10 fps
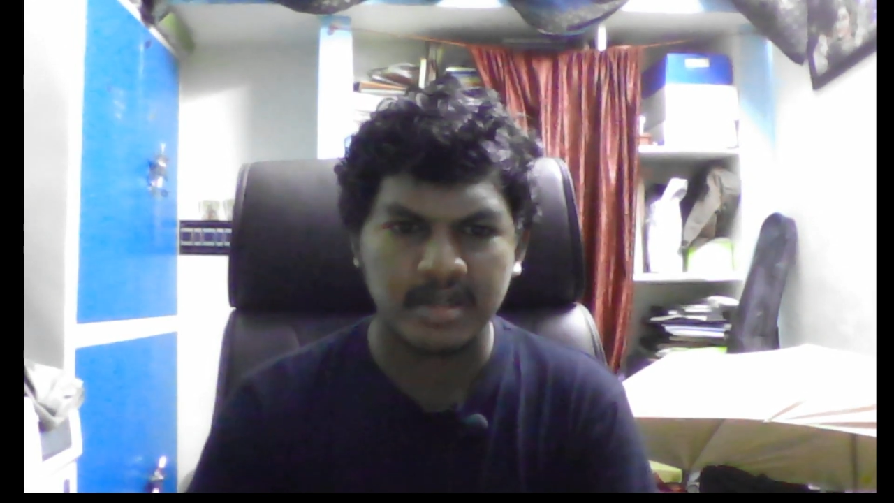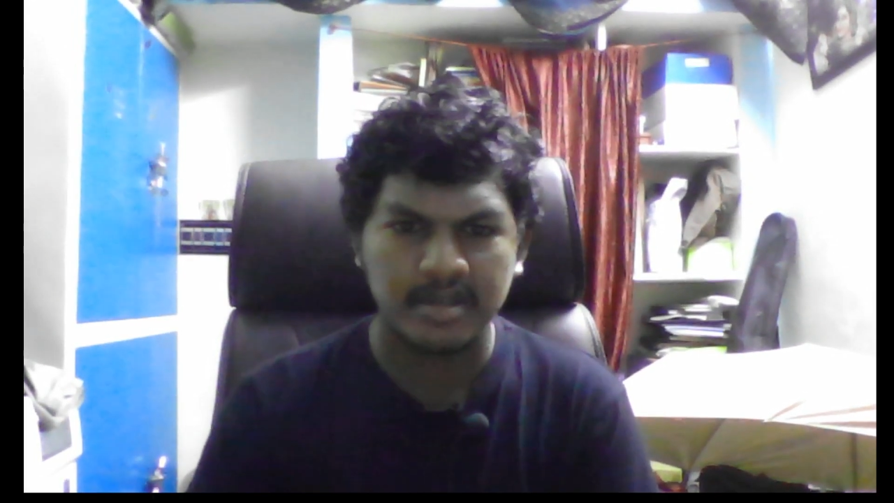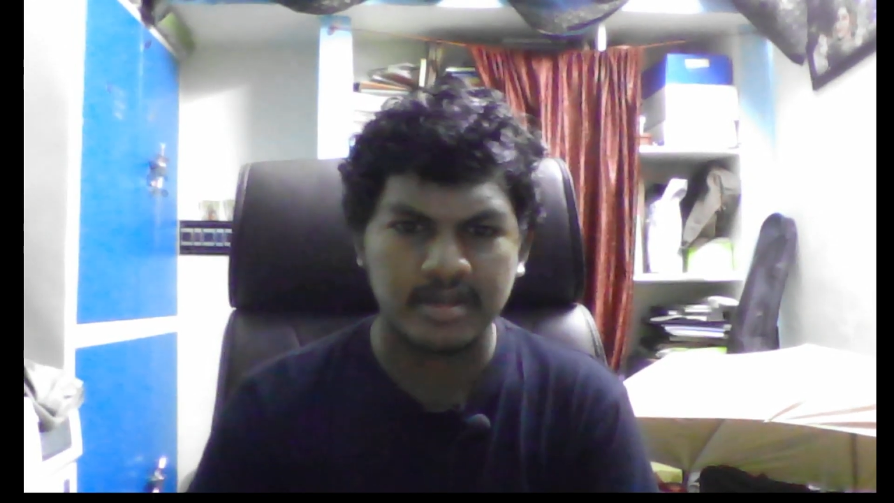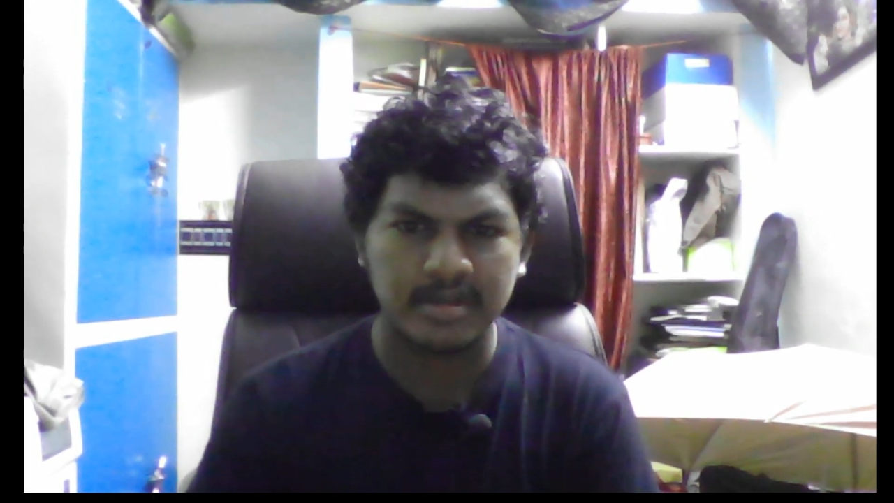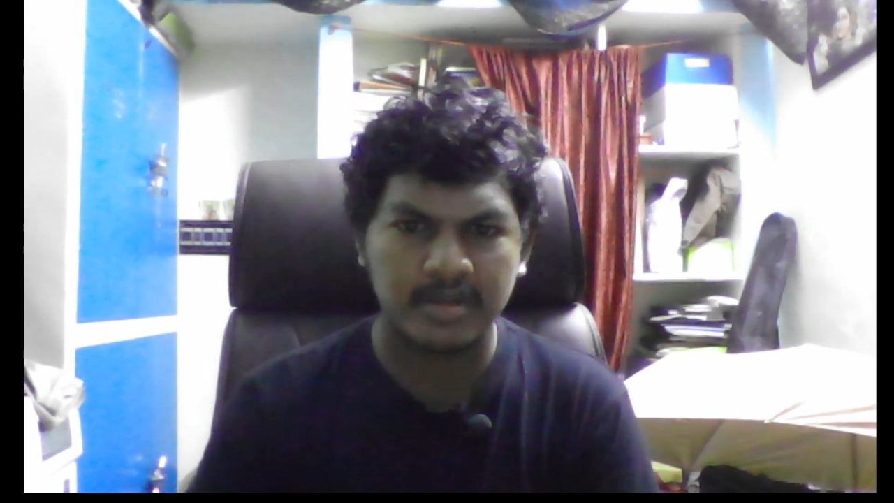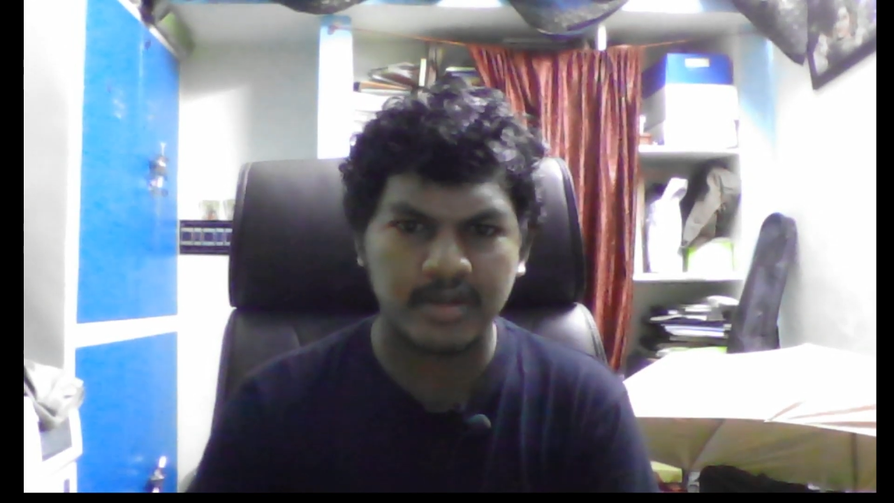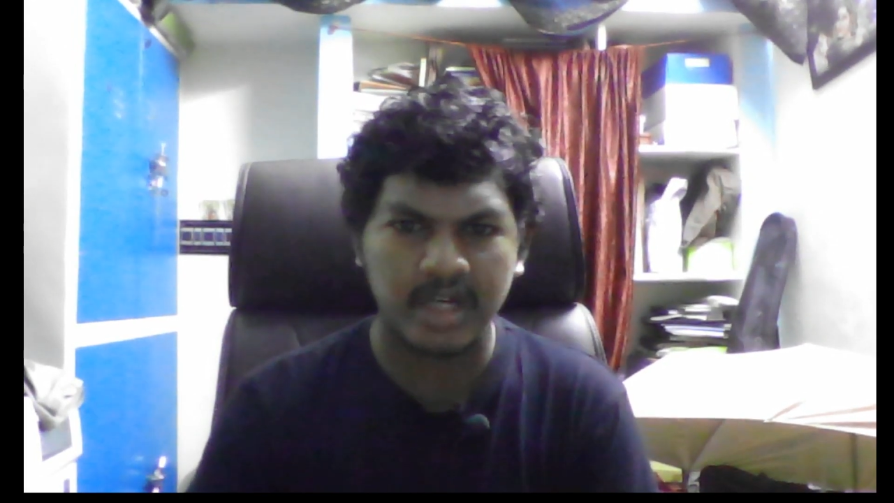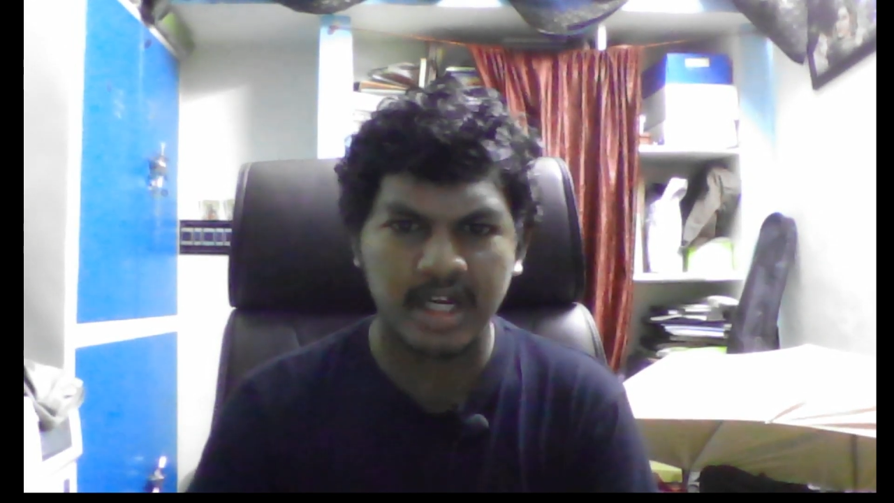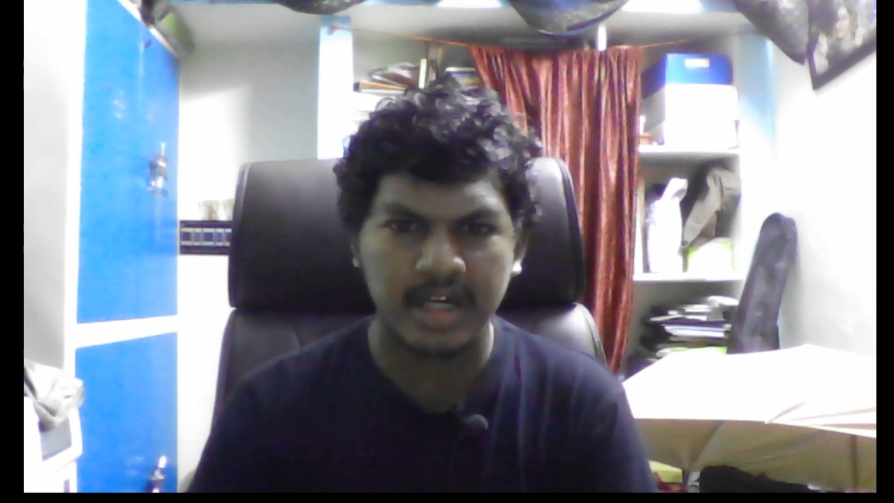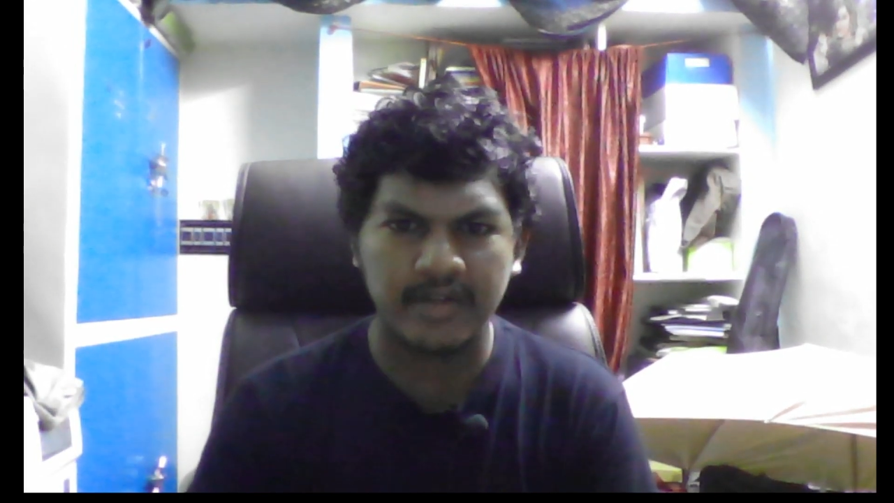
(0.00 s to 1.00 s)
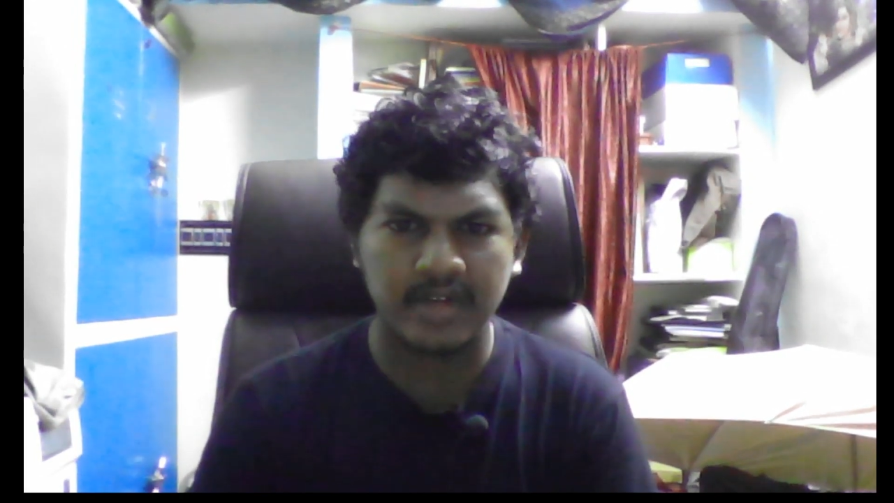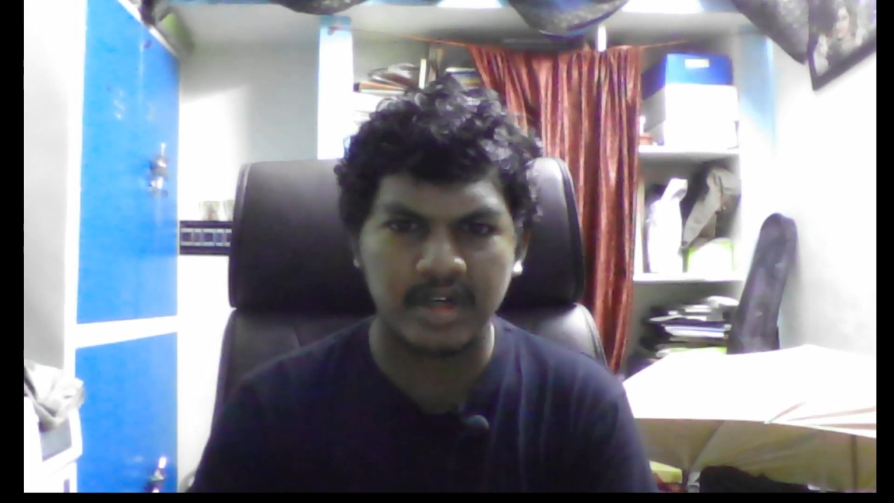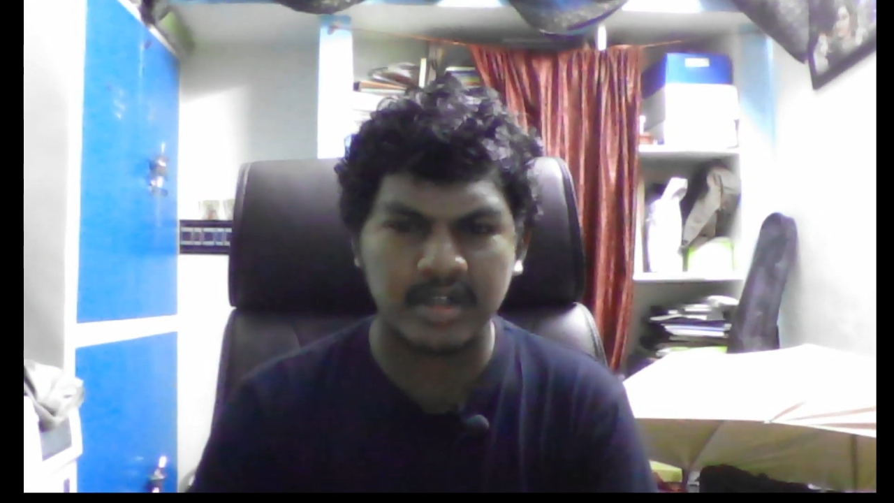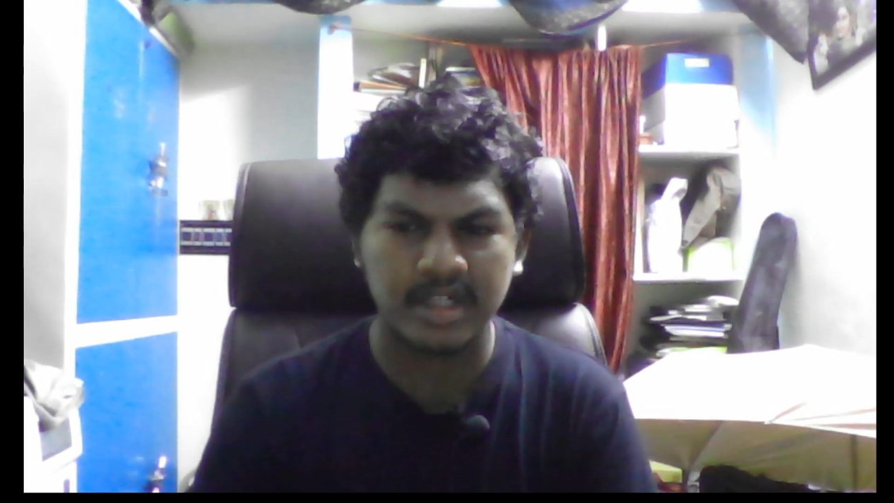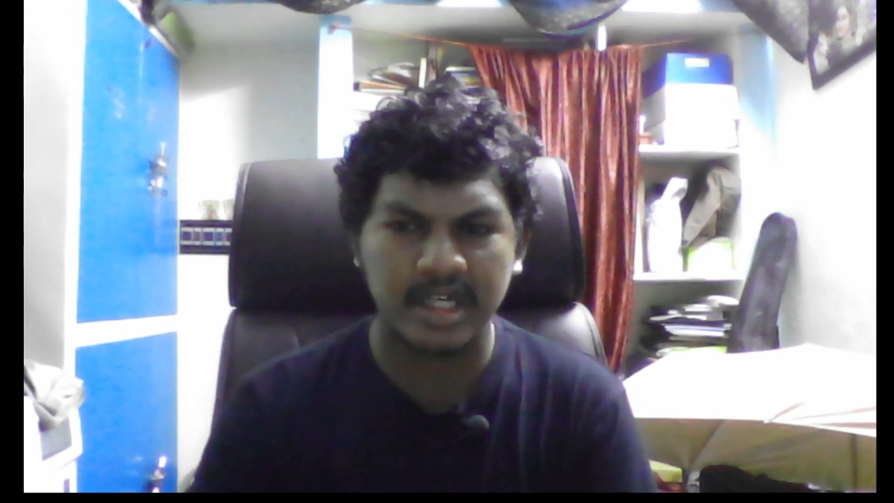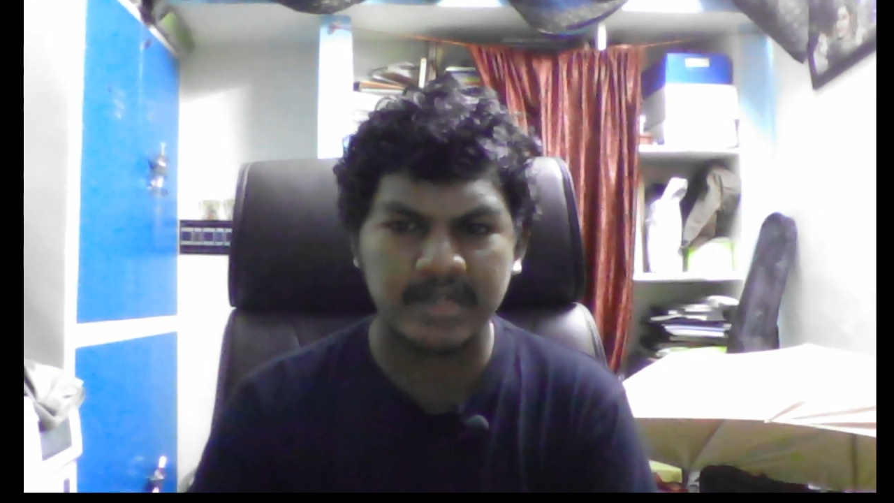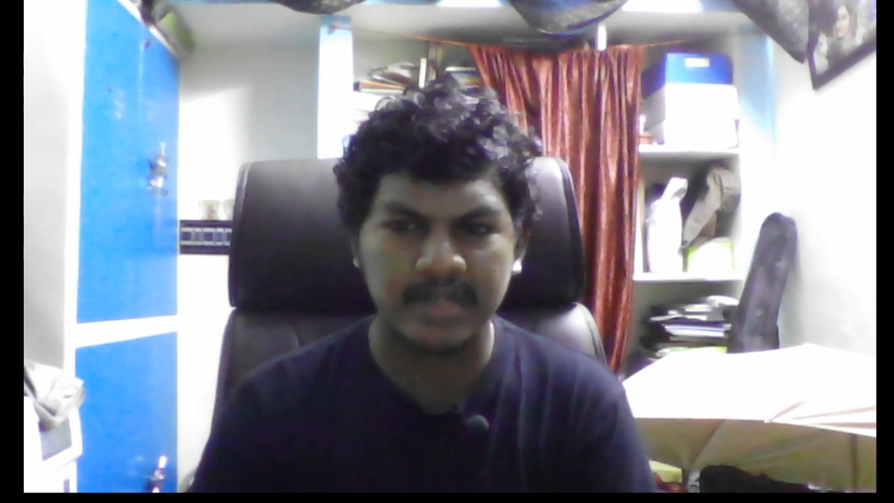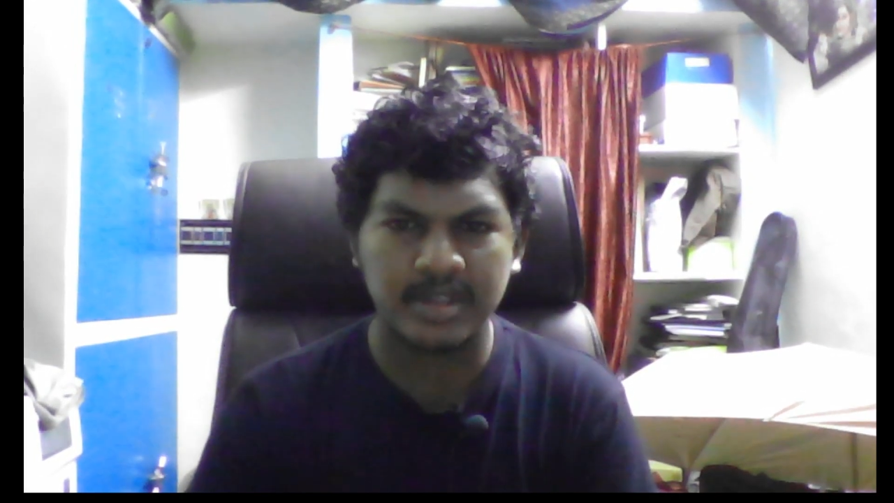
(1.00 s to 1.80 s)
Today I have learned about